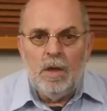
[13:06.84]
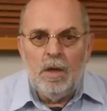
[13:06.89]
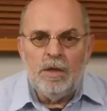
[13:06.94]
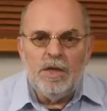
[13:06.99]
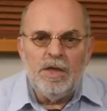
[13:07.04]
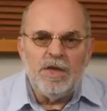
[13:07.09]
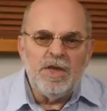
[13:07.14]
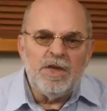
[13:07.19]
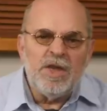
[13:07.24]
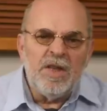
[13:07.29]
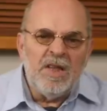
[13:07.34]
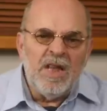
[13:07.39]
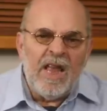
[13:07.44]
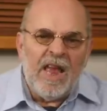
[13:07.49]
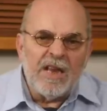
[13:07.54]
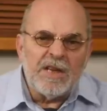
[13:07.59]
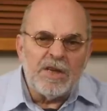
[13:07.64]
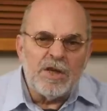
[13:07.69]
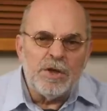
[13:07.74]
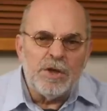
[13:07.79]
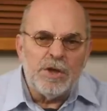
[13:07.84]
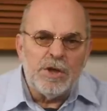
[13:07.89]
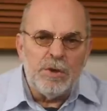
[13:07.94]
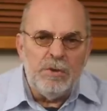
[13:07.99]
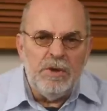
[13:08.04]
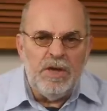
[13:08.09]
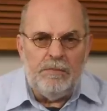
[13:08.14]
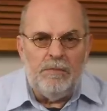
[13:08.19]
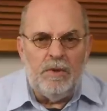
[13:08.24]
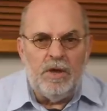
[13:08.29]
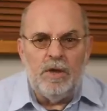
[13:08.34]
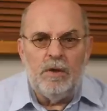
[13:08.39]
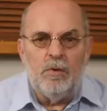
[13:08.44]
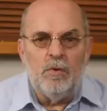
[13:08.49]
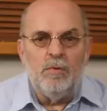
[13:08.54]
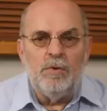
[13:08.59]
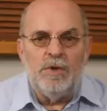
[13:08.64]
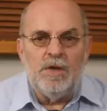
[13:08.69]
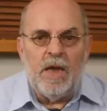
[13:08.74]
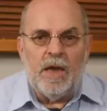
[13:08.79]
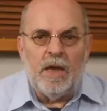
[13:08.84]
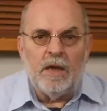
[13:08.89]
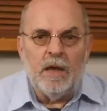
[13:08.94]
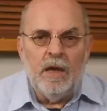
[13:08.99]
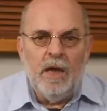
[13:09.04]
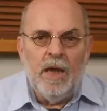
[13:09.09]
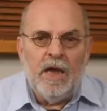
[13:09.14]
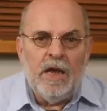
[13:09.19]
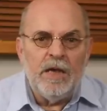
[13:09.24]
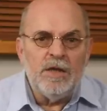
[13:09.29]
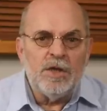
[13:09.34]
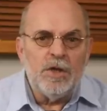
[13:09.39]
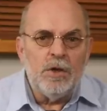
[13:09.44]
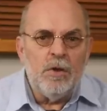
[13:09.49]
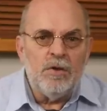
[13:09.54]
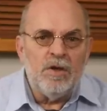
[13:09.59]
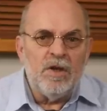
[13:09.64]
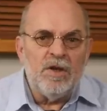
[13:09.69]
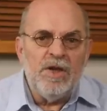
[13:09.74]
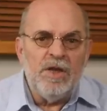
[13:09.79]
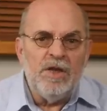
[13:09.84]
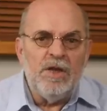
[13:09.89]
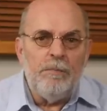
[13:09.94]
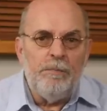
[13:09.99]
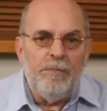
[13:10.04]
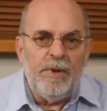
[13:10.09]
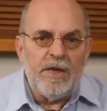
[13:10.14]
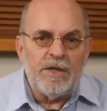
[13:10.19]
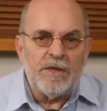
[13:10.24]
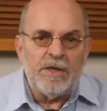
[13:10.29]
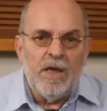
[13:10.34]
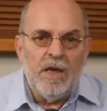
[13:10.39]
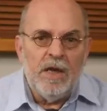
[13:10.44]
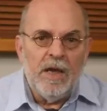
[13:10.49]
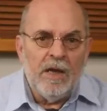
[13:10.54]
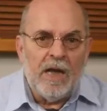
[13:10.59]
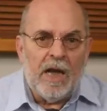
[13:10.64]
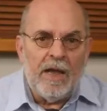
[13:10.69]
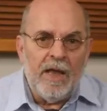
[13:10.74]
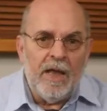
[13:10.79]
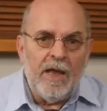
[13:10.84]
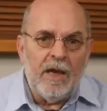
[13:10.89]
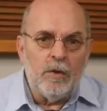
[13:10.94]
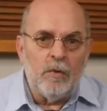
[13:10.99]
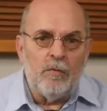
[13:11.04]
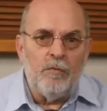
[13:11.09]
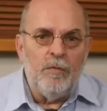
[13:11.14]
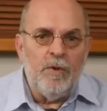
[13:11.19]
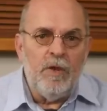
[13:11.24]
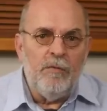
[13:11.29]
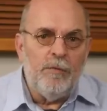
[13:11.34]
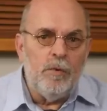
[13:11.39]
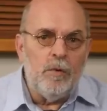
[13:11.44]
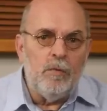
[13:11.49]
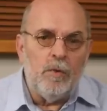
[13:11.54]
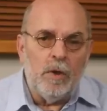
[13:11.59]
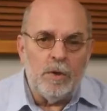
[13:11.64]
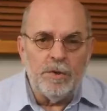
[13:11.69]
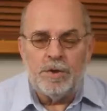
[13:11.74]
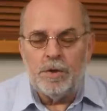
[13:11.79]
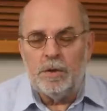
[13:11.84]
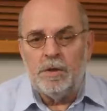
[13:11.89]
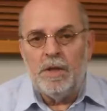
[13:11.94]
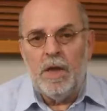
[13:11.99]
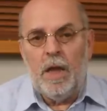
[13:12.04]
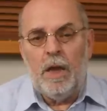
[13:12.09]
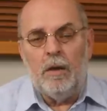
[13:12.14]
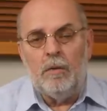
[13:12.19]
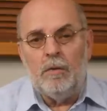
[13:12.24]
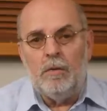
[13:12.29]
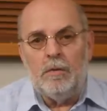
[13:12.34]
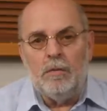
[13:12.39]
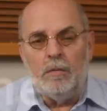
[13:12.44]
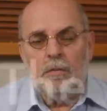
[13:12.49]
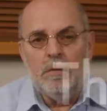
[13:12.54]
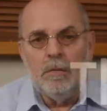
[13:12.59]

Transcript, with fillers: This is an extremely good DAC and certainly the best I had on review until now.